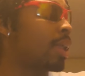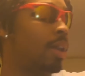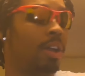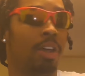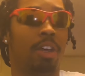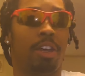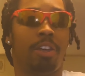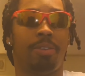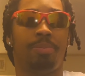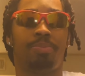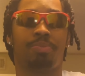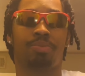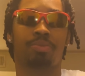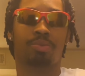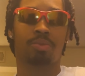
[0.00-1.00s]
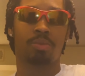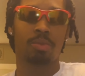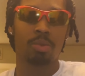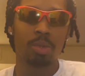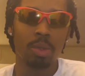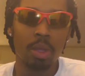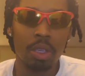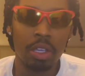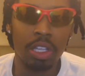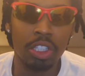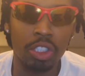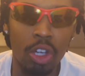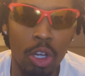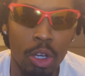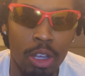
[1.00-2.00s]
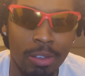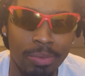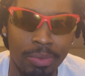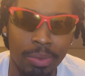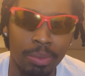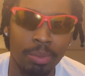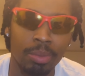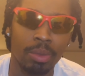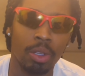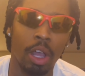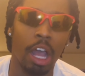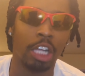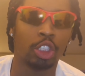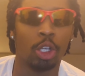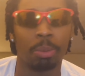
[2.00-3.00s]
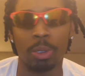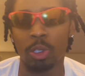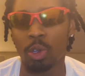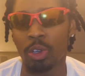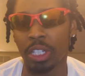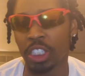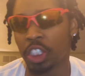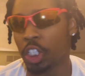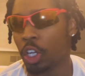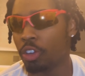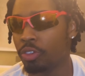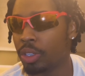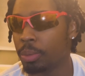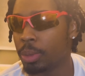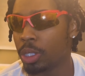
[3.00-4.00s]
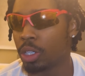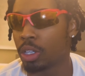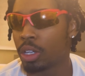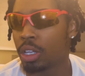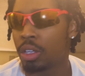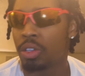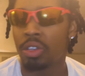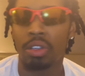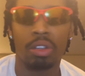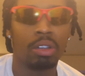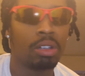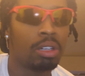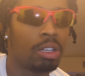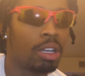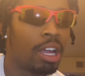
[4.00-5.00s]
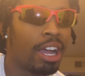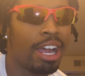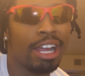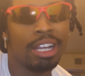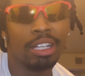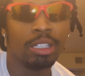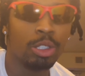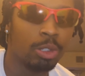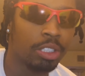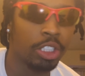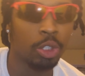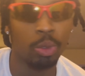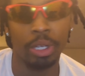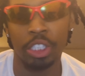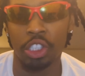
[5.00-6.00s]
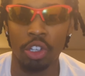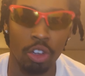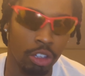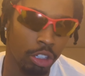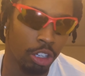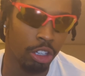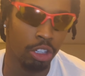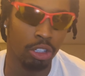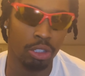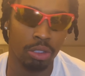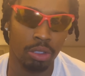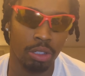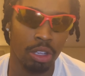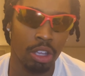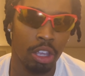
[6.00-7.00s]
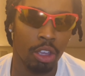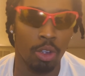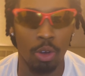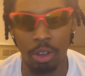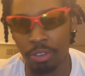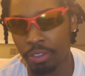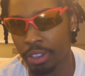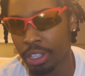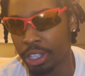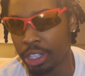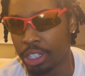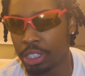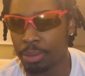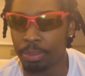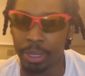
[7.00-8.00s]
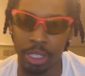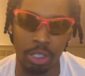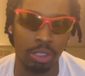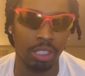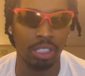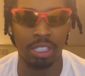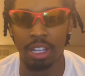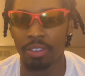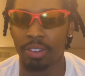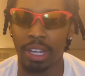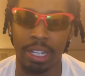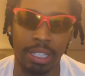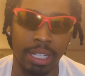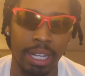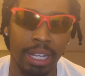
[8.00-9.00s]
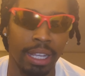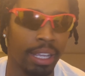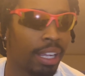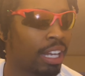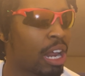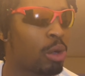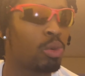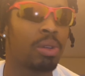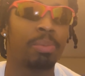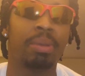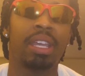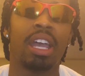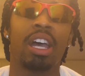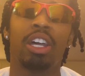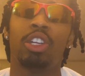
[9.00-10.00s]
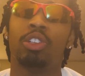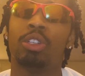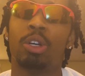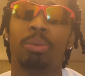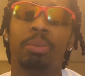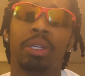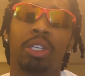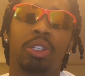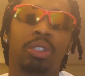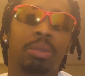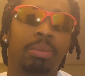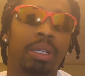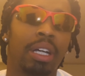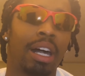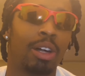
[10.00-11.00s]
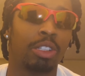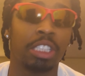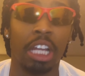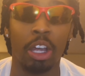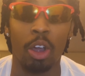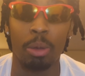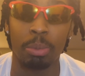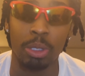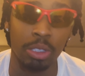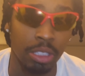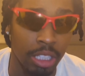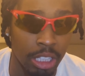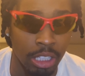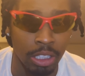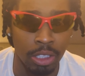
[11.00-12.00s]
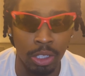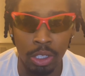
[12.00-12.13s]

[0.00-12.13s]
So, uh, it started off October going into November. Uh, I had a little situation going on, court fees, bills, and stuff like that. And I wasn't behind on no bills, but I was like almost there.